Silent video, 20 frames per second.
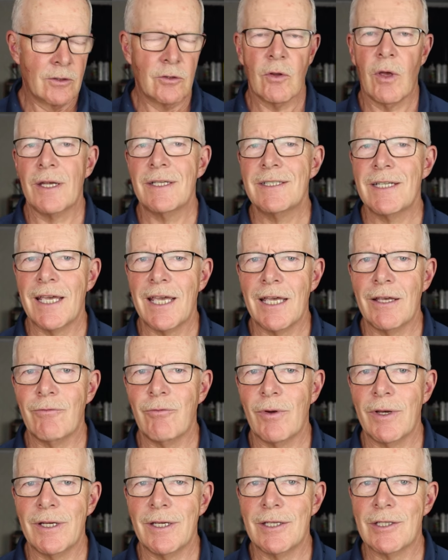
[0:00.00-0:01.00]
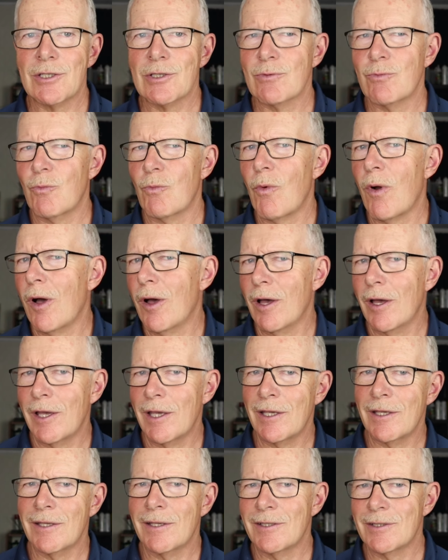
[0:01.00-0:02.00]
Not to have one is
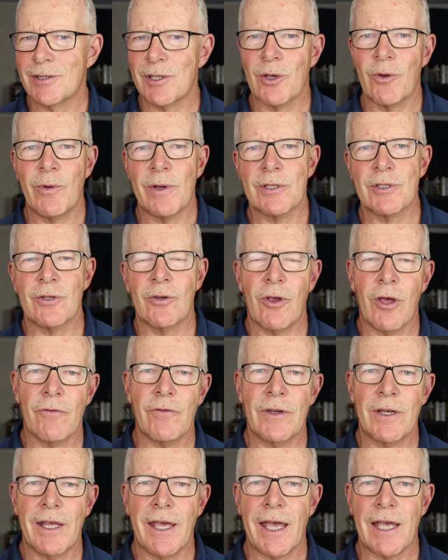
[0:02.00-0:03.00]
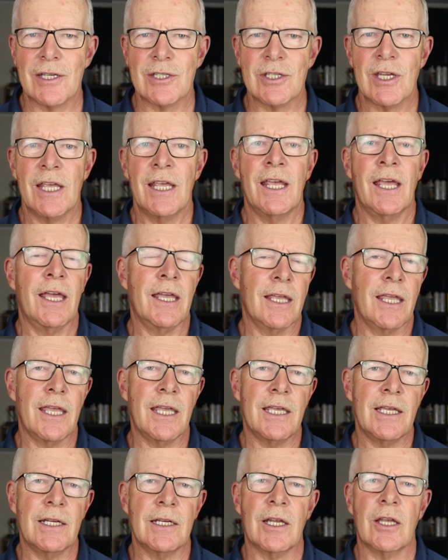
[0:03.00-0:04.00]
why is the question often asked.
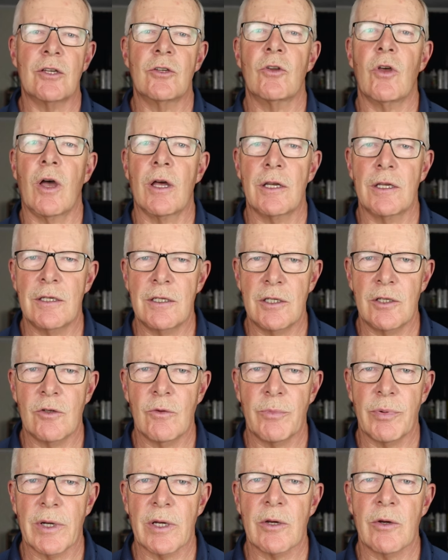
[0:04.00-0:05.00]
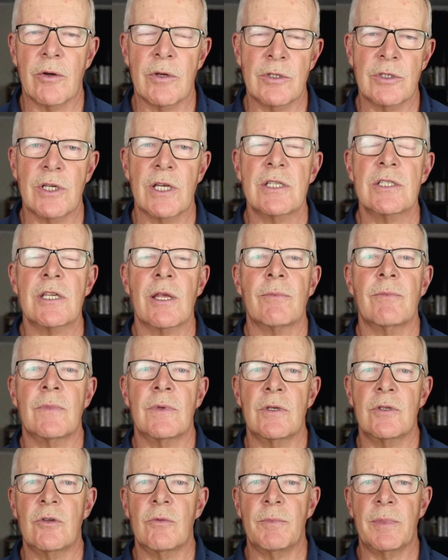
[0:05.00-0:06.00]
Again, not a deal breaker, just
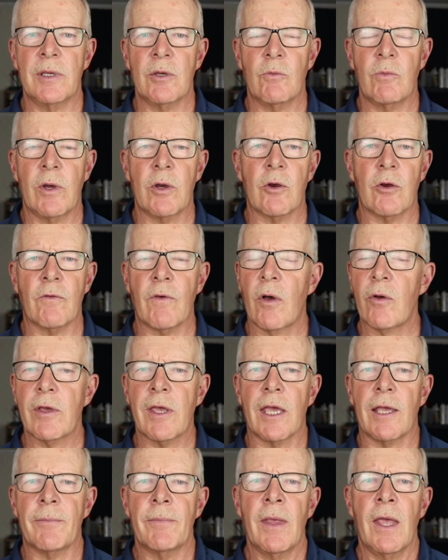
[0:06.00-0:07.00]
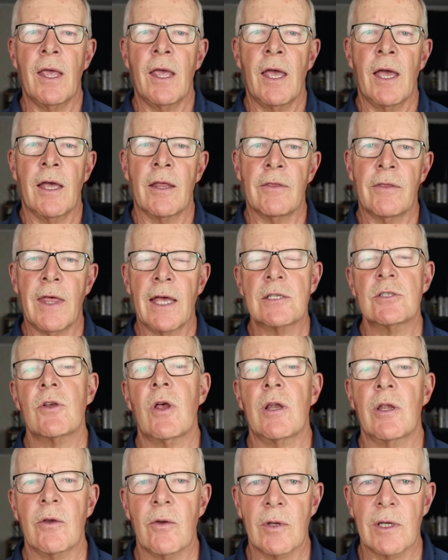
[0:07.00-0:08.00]
something to be aware of. Okay, that's
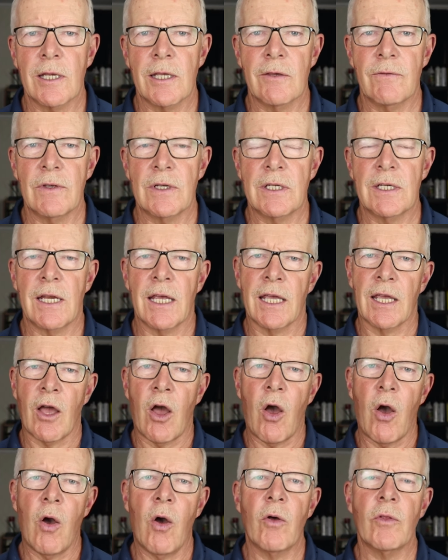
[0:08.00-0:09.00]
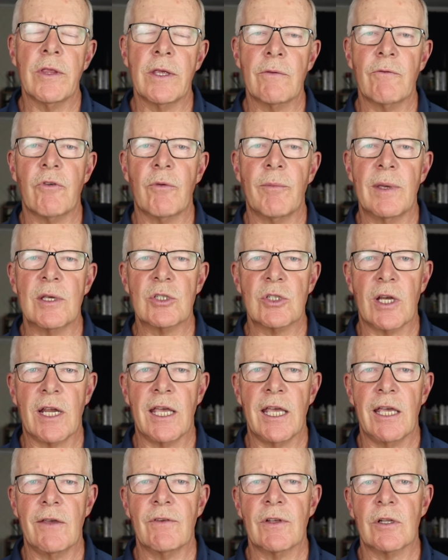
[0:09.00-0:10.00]
all I'm going to give you today. All the information
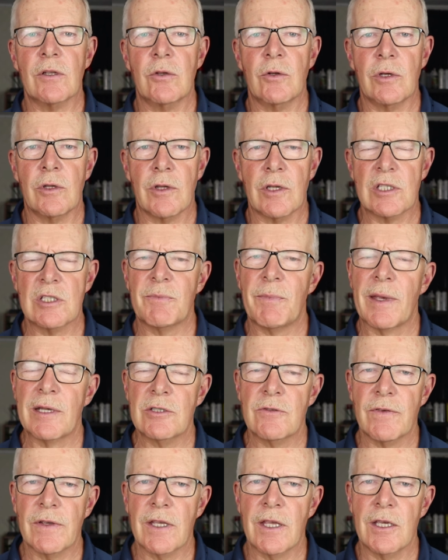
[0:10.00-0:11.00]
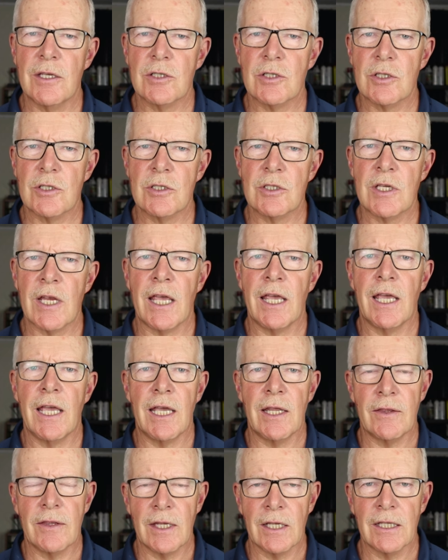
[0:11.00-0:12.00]
I have, including the specifications
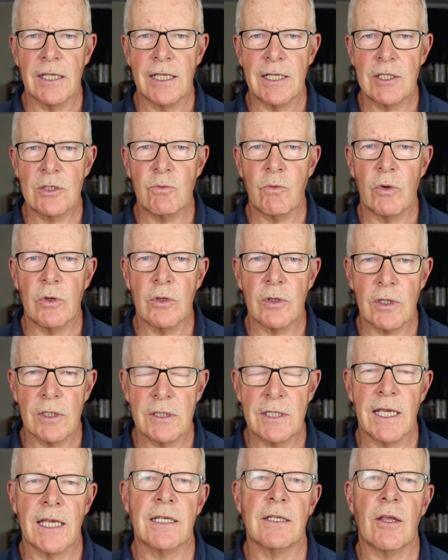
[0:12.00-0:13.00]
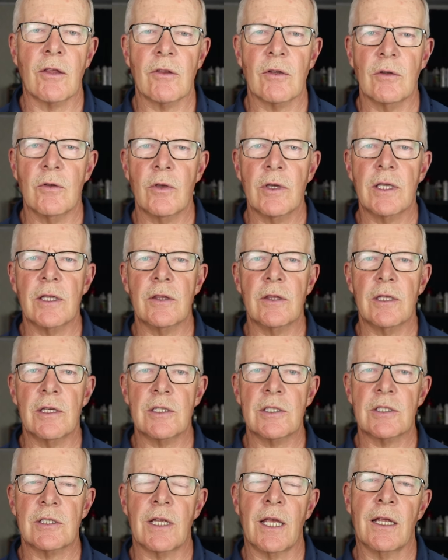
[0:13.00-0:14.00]
and the links where you can take another look at
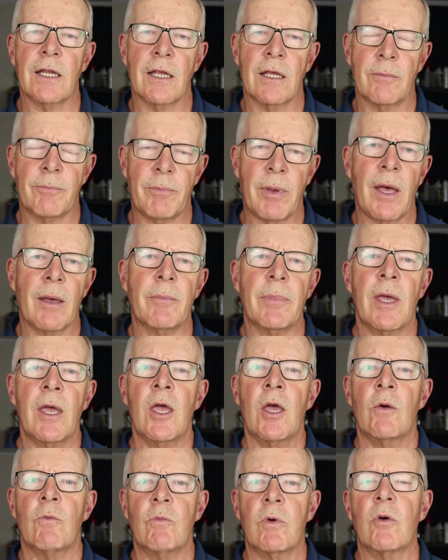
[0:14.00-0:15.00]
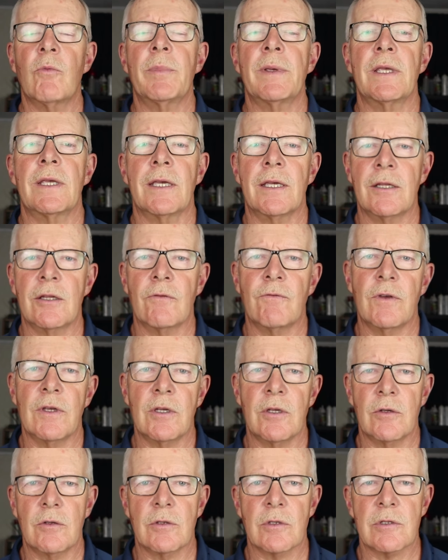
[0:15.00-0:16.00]
this uh, pump, will be in the
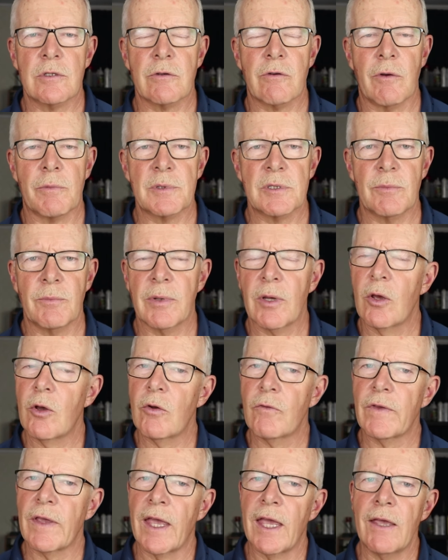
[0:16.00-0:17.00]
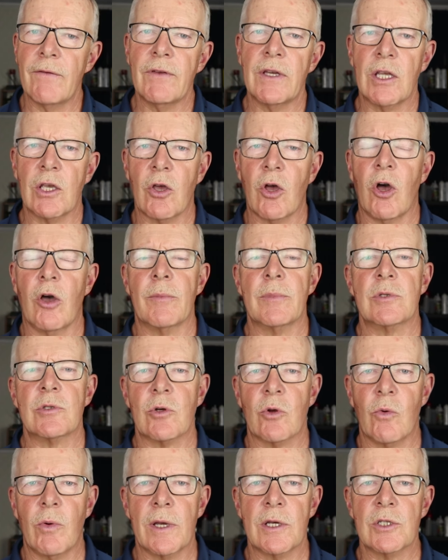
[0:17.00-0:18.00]
video description below. If you have any
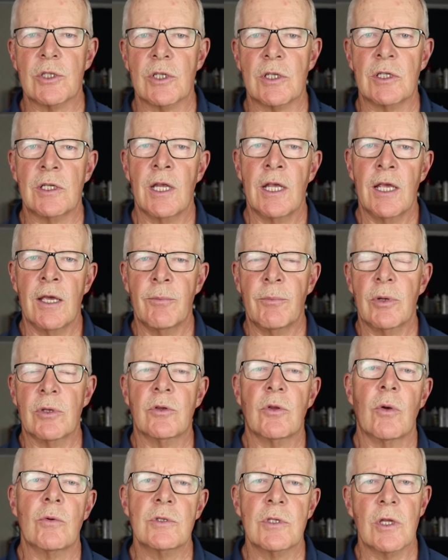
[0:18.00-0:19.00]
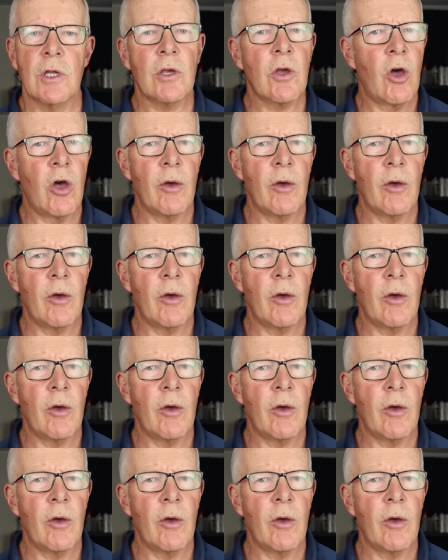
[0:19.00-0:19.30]
comments or questions, put those in the